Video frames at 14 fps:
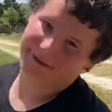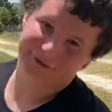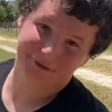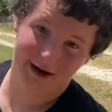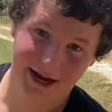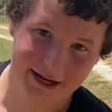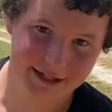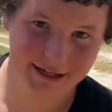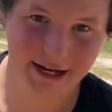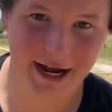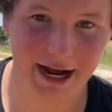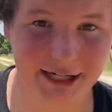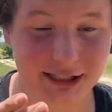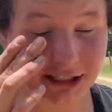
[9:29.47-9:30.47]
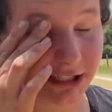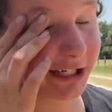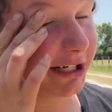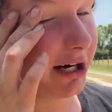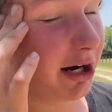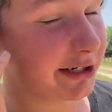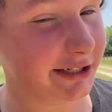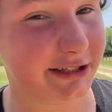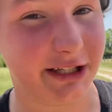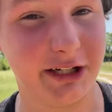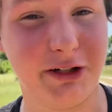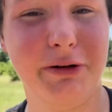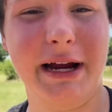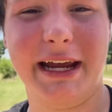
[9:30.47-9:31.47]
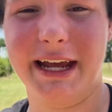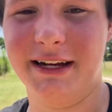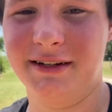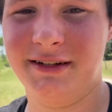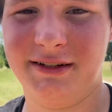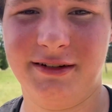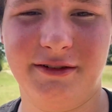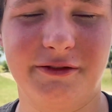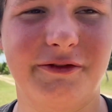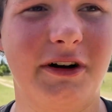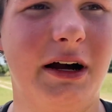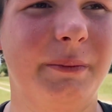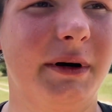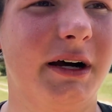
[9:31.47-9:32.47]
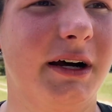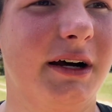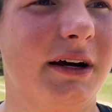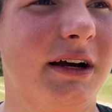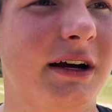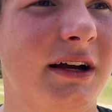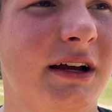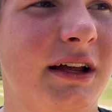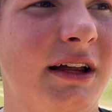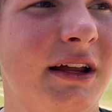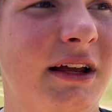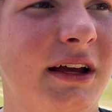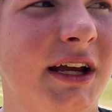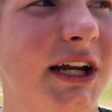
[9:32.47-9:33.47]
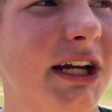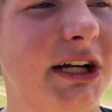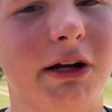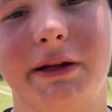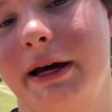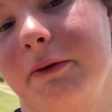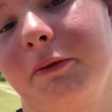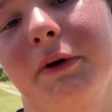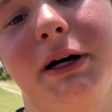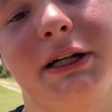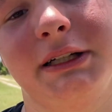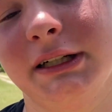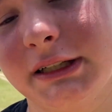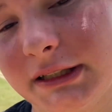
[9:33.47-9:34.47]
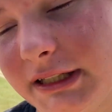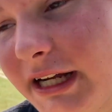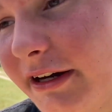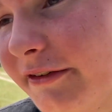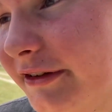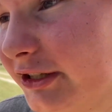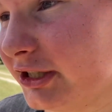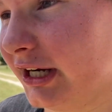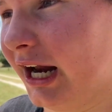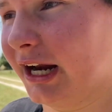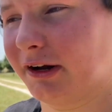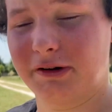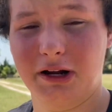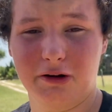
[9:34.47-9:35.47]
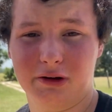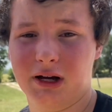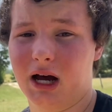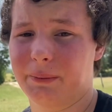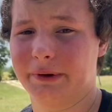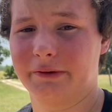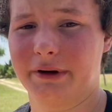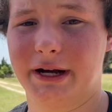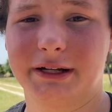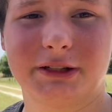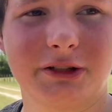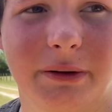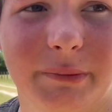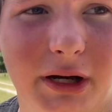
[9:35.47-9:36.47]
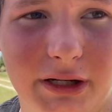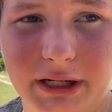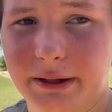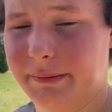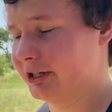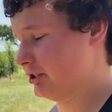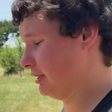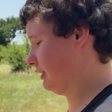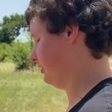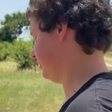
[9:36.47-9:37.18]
friend actually called it the cricket from, you know, that one television. I don't know copyright, so I'm not going to mention it.